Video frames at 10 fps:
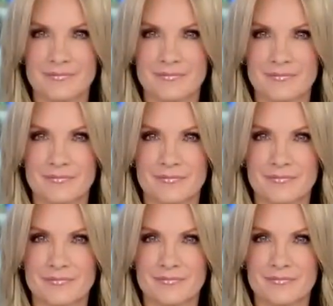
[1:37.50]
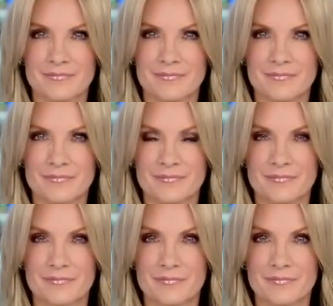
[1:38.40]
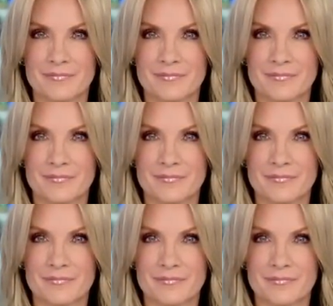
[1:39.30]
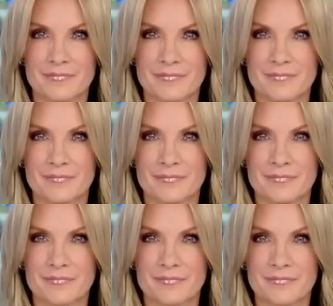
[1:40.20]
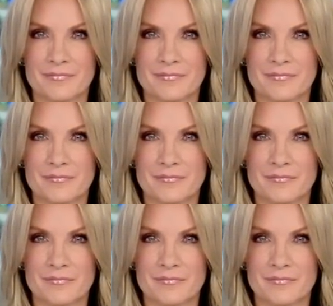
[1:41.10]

No words are spoken by the person on screen.